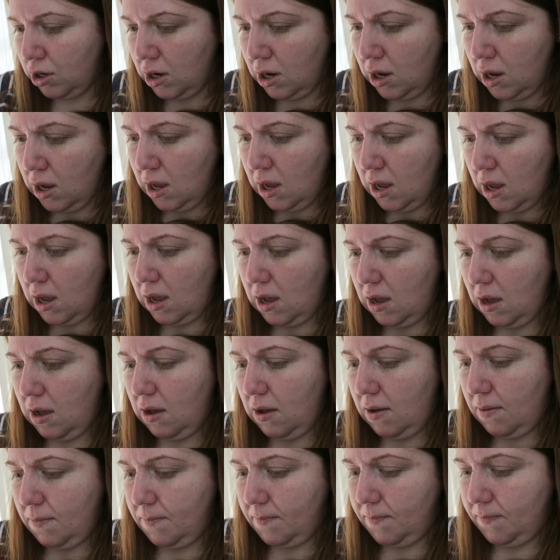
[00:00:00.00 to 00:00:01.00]

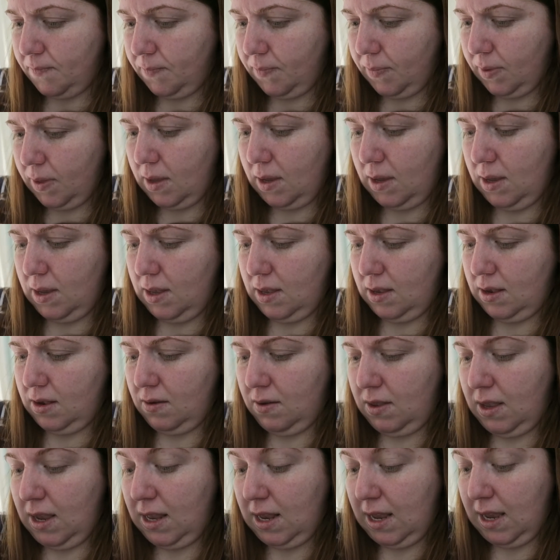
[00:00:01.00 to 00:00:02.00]

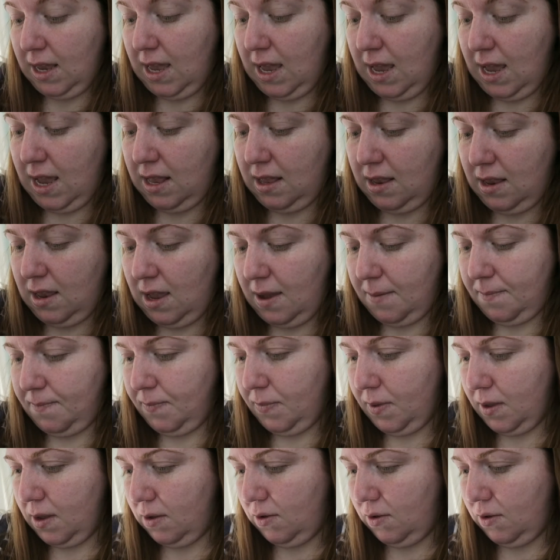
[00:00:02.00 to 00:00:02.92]
So then I can, yeah,